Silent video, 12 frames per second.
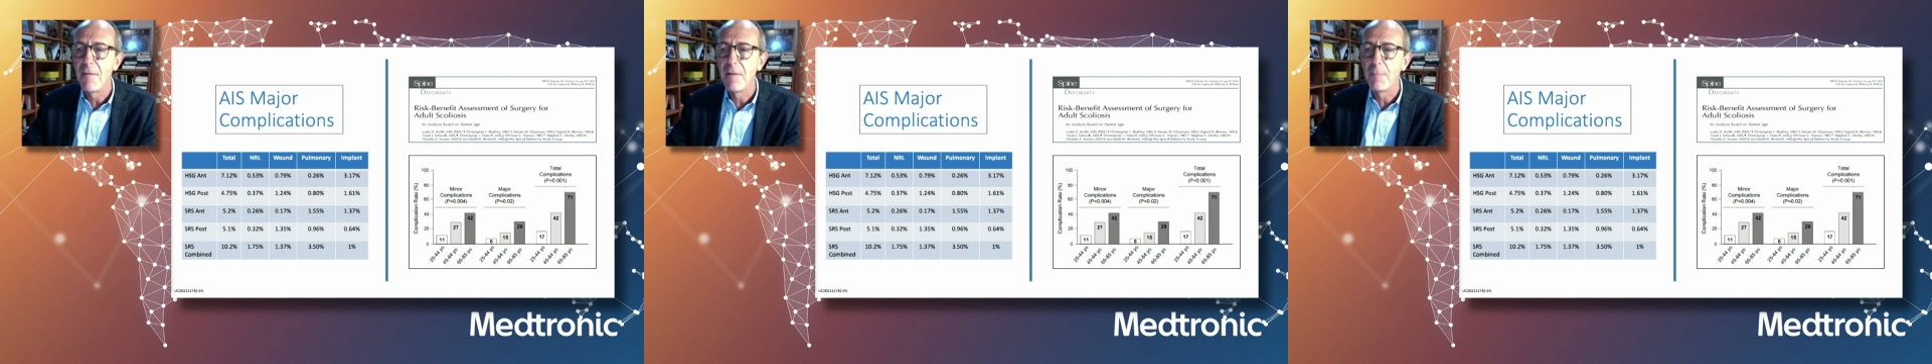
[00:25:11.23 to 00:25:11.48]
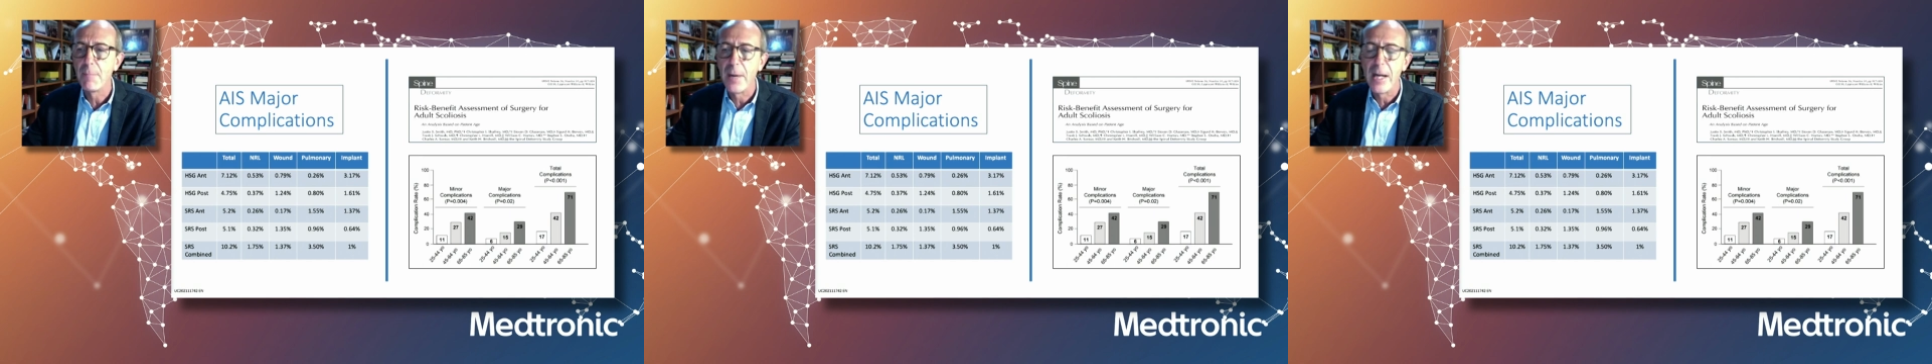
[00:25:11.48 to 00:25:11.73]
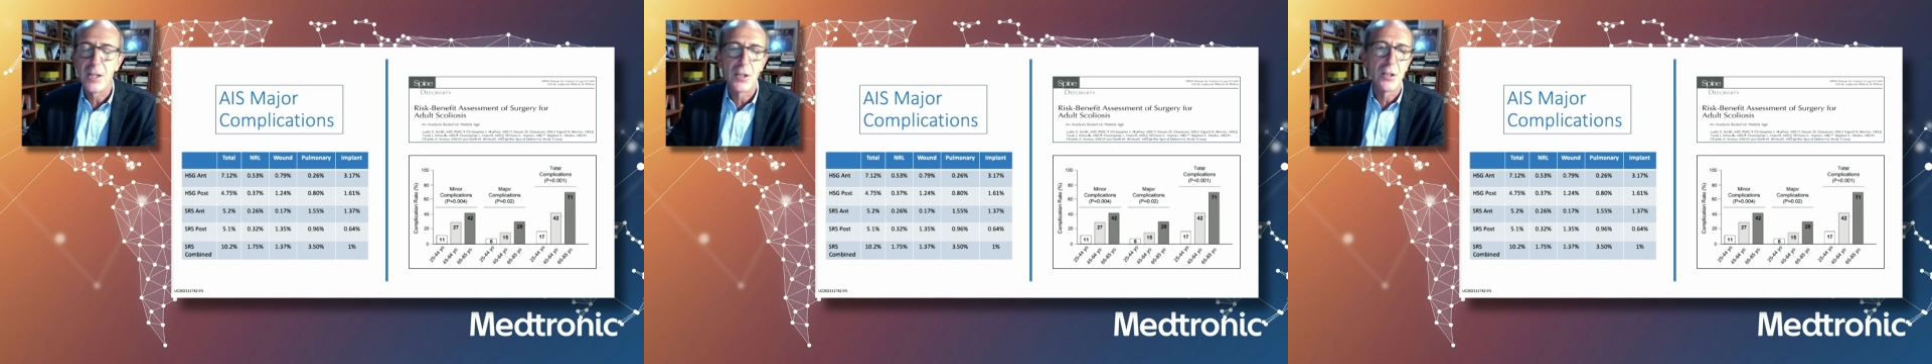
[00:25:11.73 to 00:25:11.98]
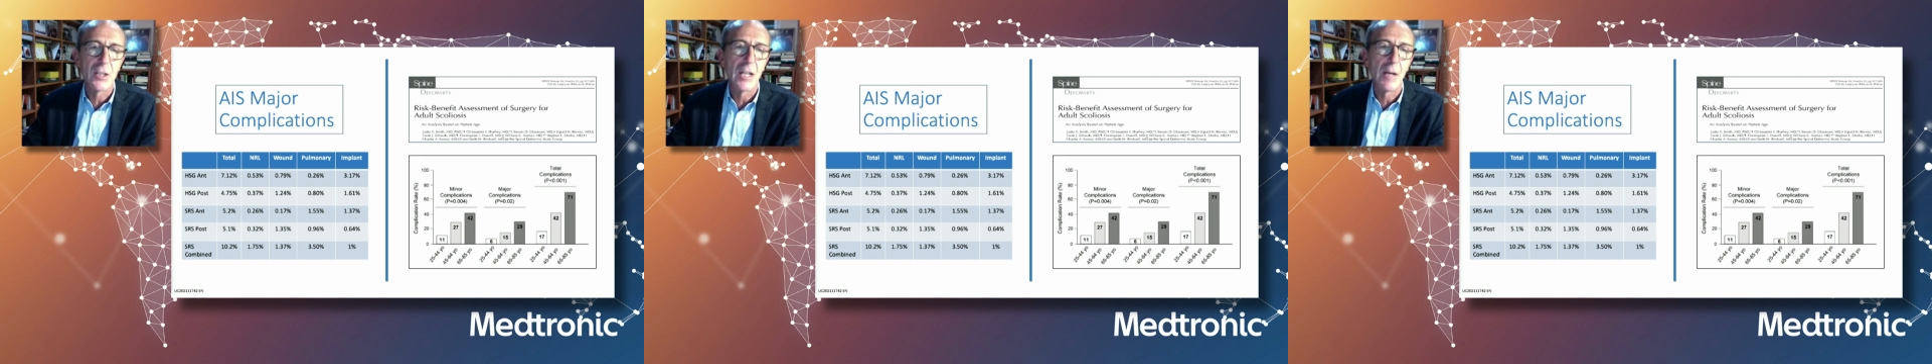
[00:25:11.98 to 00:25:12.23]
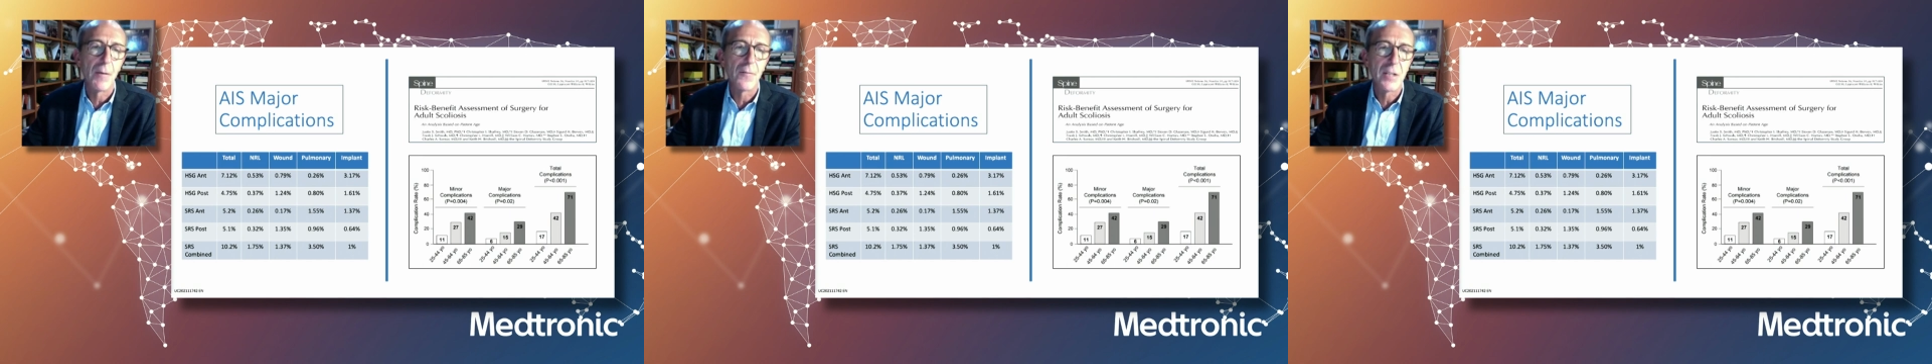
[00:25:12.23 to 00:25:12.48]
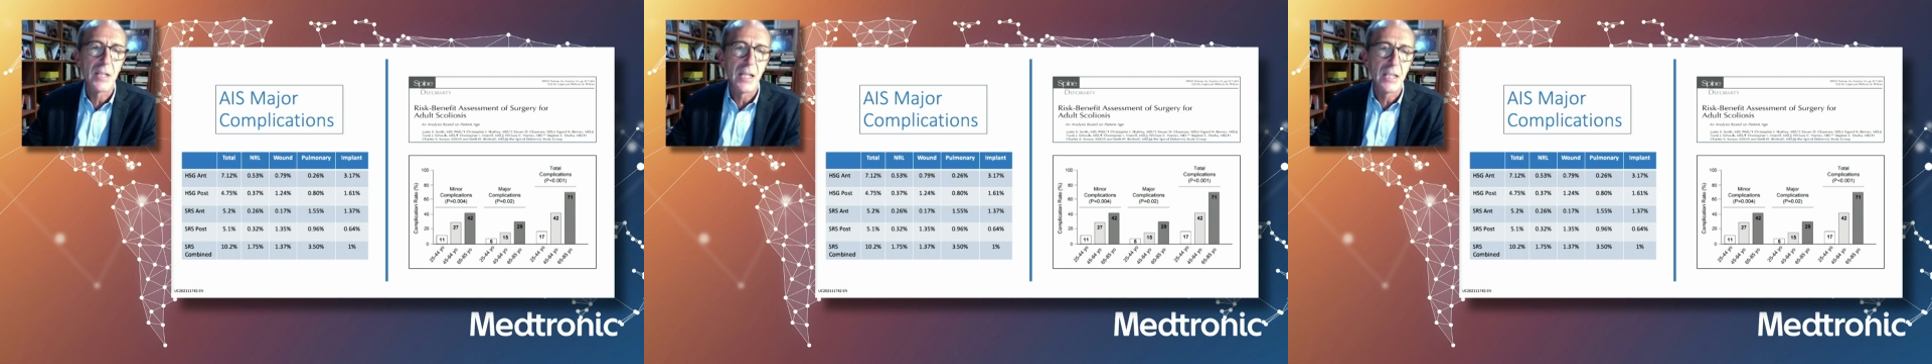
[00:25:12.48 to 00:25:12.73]
having patients
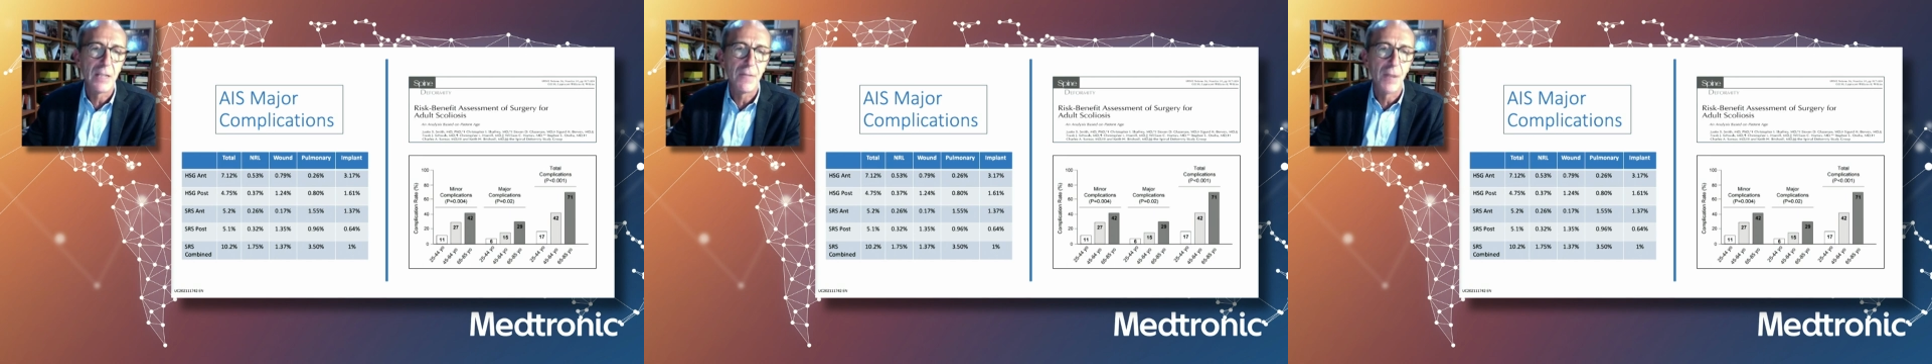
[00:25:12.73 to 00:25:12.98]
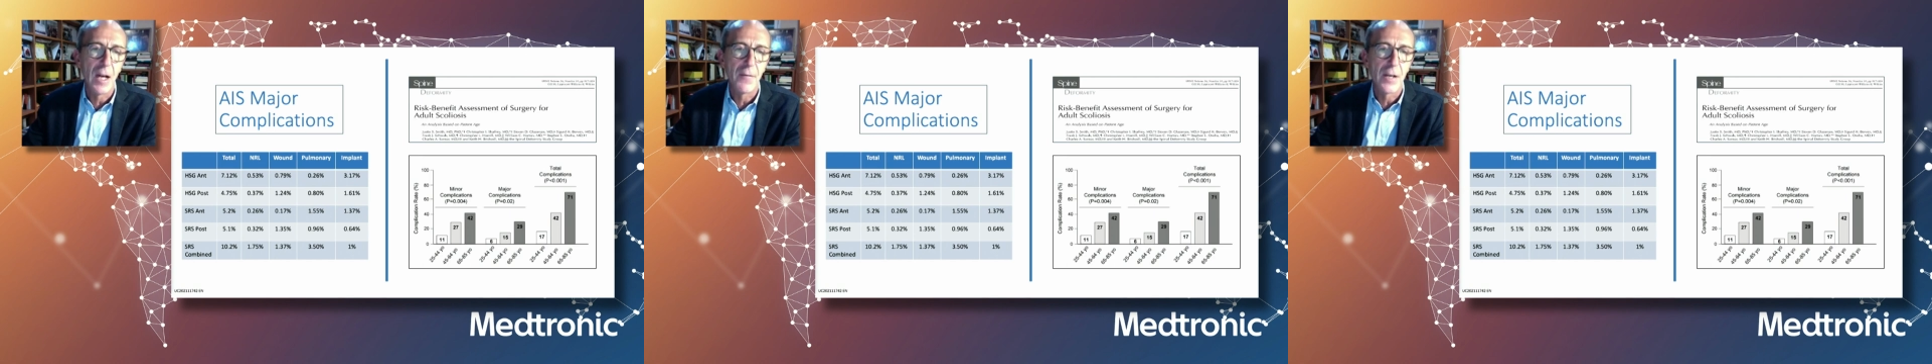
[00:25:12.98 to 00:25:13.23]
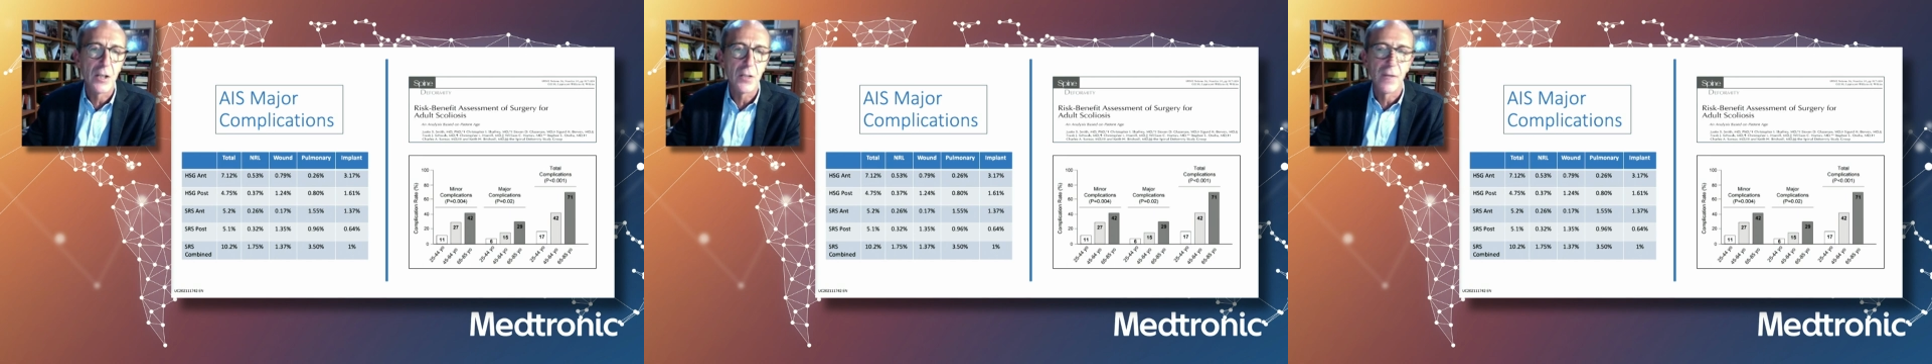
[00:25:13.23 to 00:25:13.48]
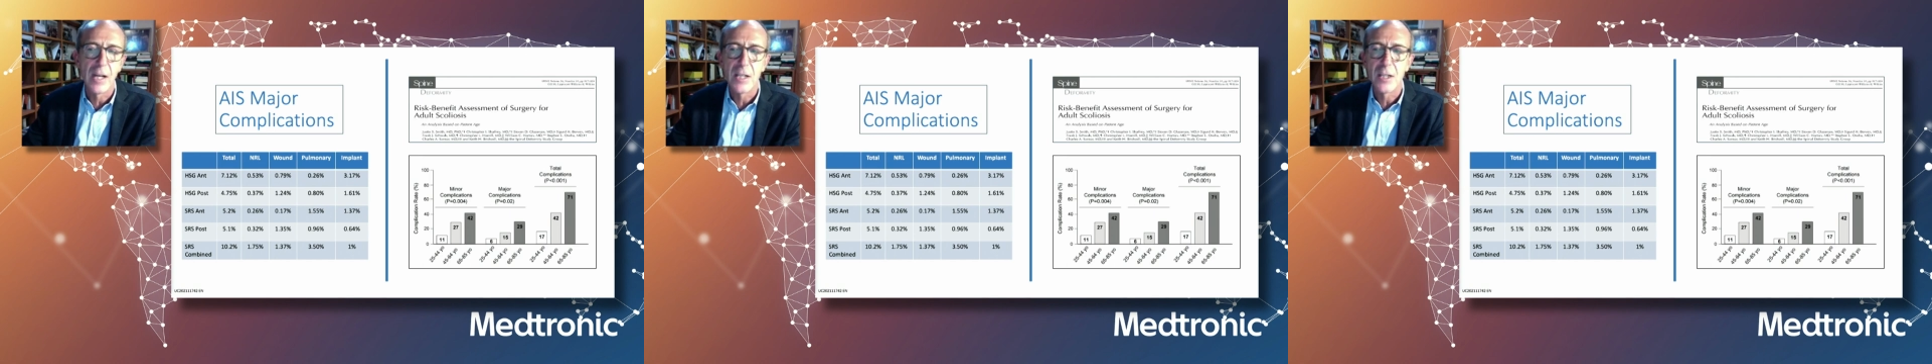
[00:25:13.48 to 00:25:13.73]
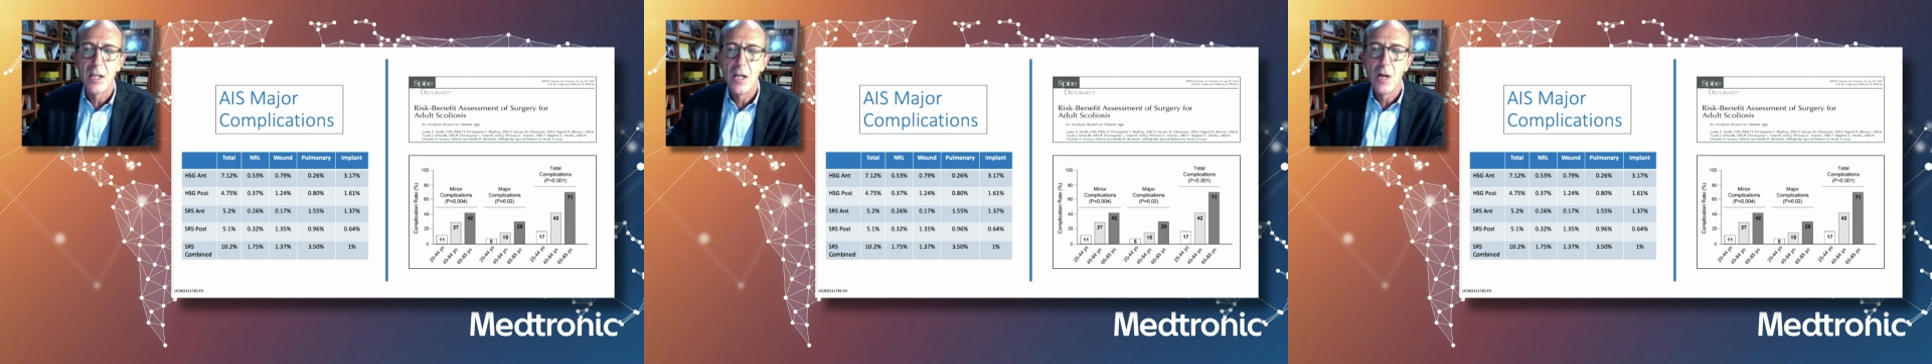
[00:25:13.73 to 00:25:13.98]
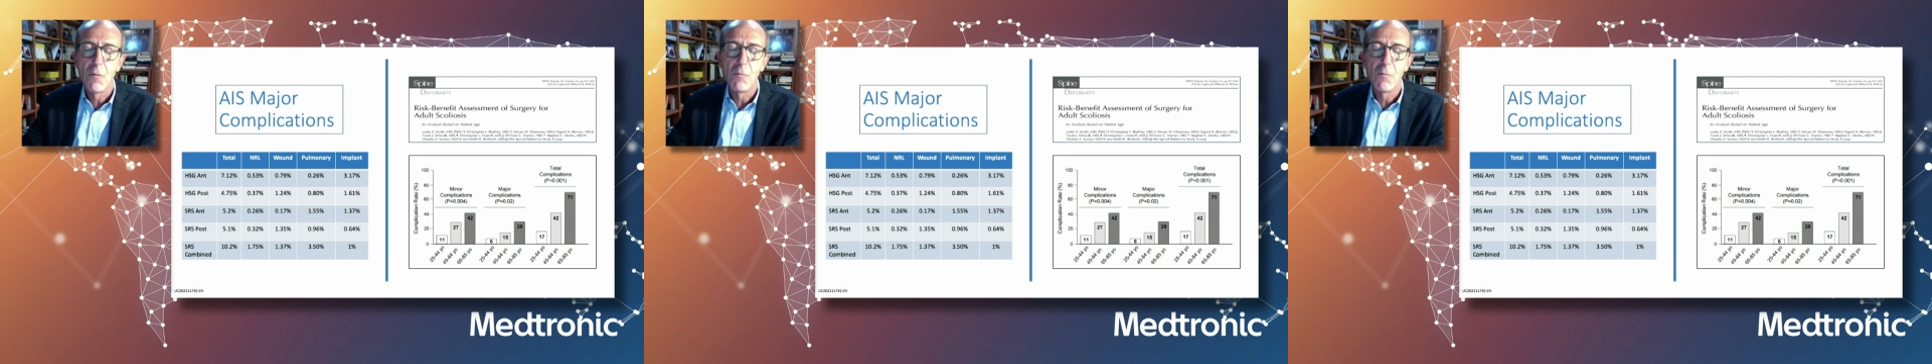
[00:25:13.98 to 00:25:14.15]
above 65 years of age,